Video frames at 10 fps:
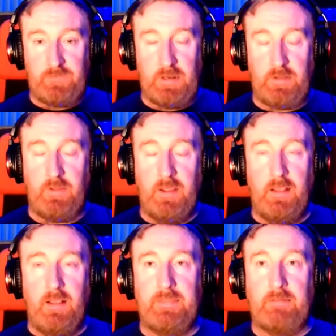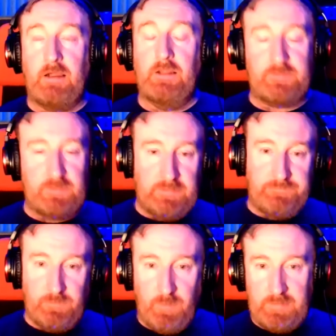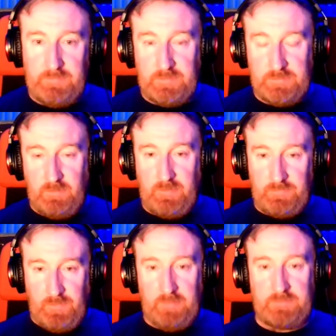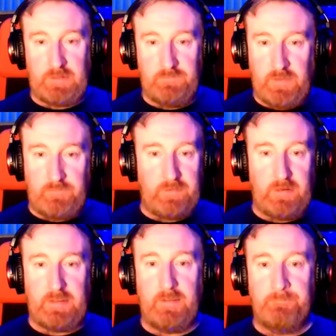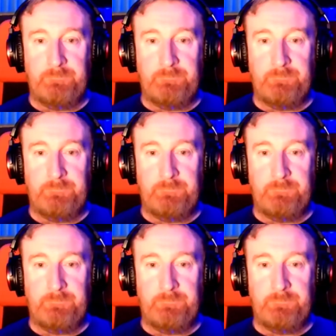You know, there are lots of different ways to do this starting off, definitely.